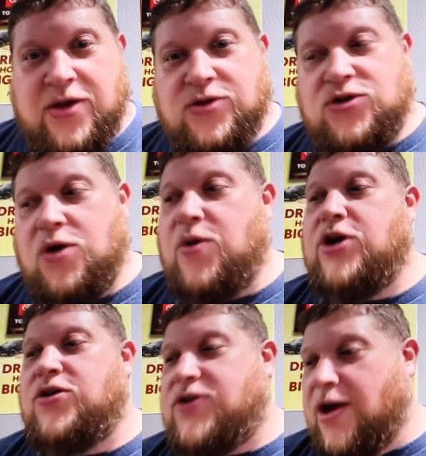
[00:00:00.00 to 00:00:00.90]
So when
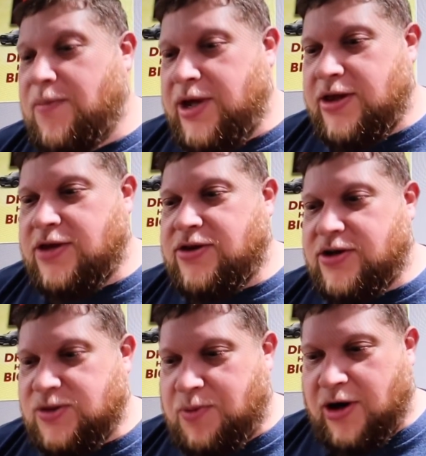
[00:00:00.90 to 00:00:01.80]
you tell me that
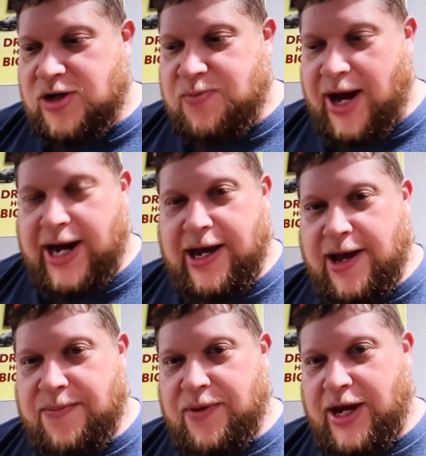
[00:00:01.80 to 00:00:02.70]
there's a parts
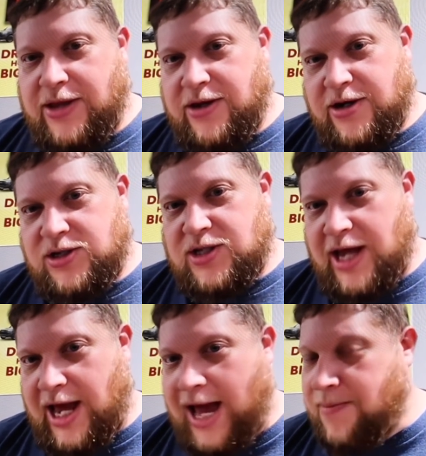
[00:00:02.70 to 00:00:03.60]
backup and there's
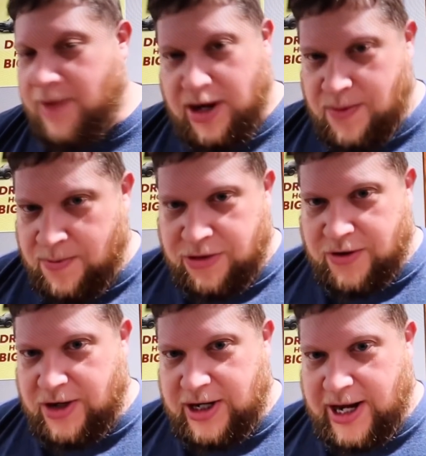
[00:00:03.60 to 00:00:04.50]
at minimum
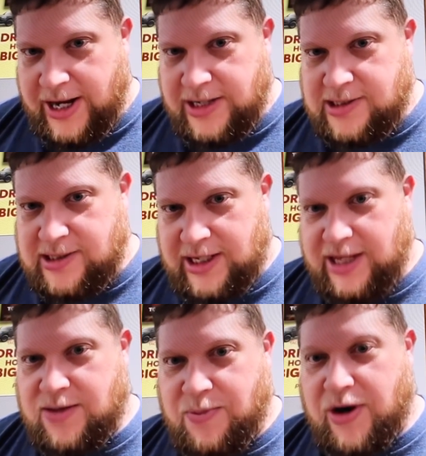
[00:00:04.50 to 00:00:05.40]
30 days to
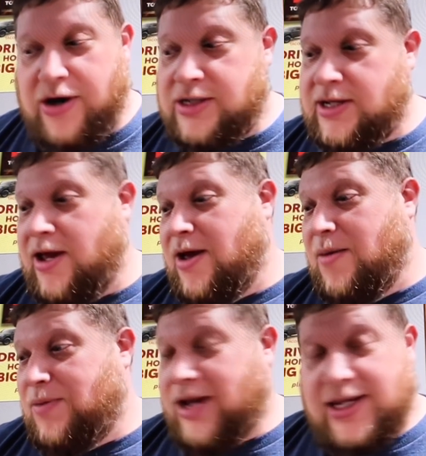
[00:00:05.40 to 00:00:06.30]
get the parts,
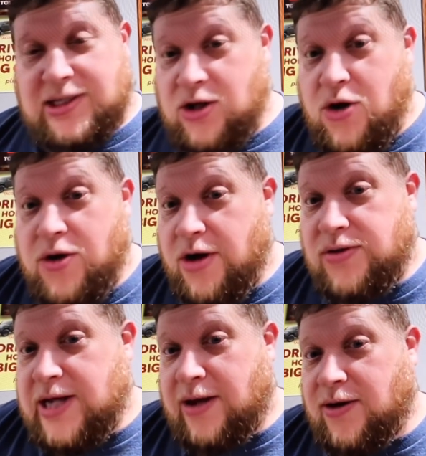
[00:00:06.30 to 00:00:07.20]
plus who
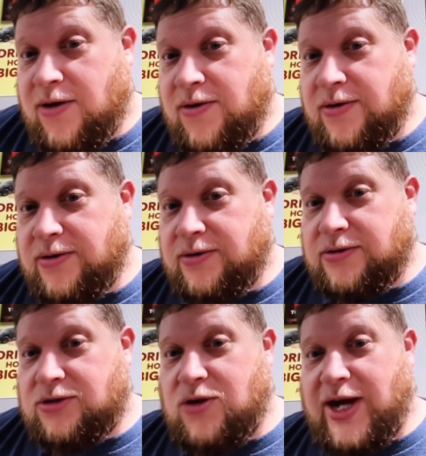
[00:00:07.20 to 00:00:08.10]
knows how long
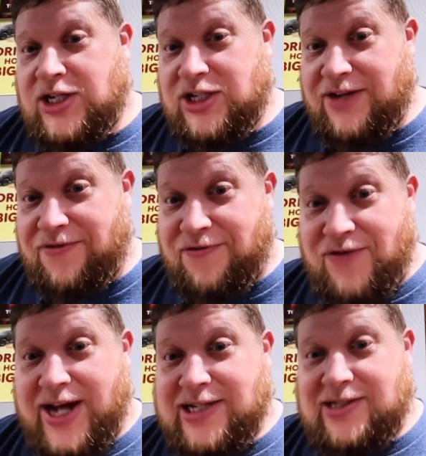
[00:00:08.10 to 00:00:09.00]
to actually
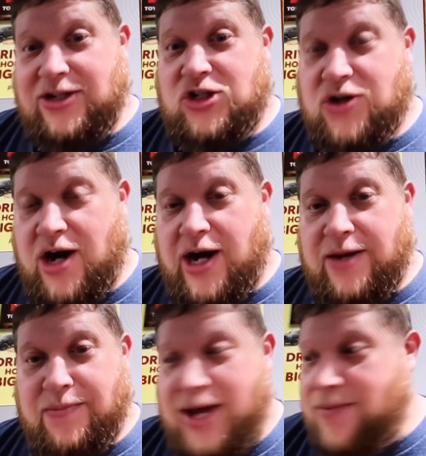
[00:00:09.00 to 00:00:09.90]
fix the
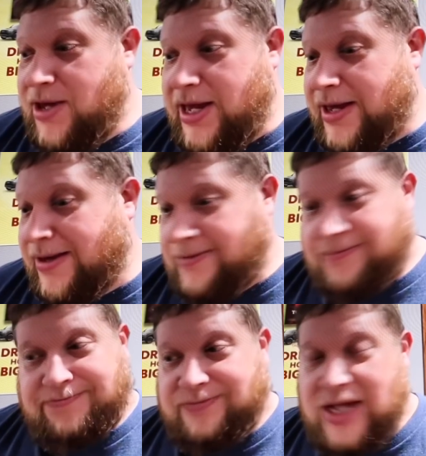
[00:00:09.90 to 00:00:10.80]
truck, maybe
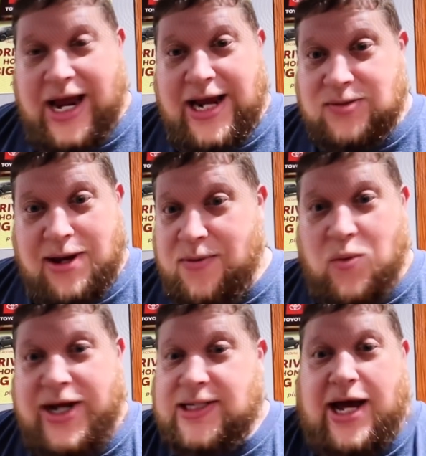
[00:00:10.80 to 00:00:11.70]
days, maybe
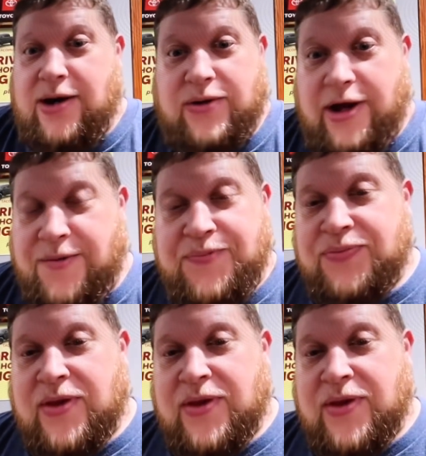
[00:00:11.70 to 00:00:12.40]
weeks, I don't know.